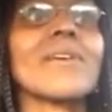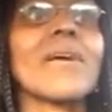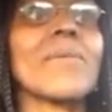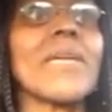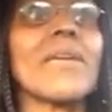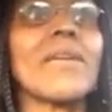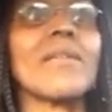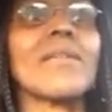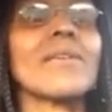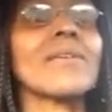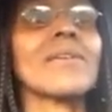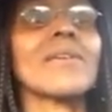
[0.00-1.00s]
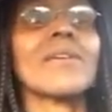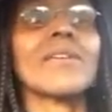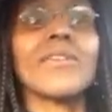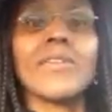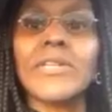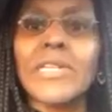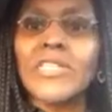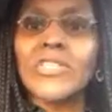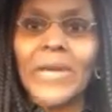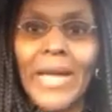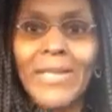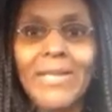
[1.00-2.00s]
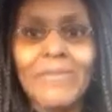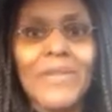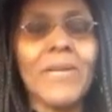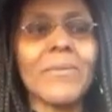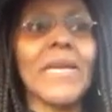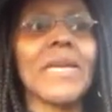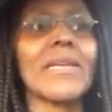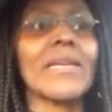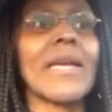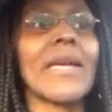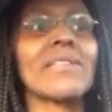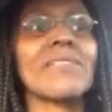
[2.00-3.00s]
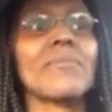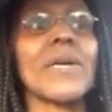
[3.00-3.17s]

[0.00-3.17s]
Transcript: I mean, You're an attractive young man, yes,